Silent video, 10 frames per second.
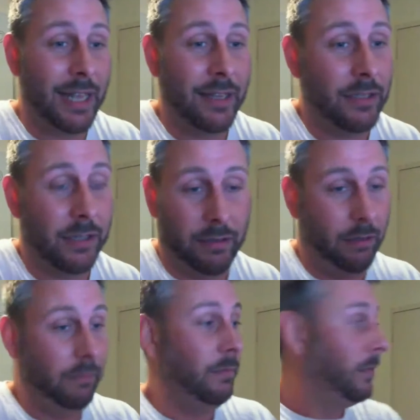That's just,
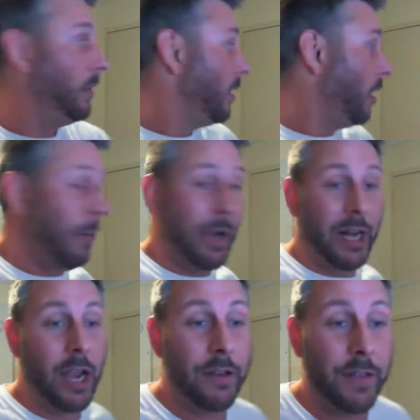oh, we're going to
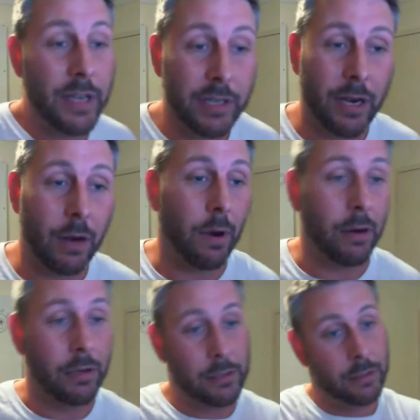go do this? Yeah, no worries.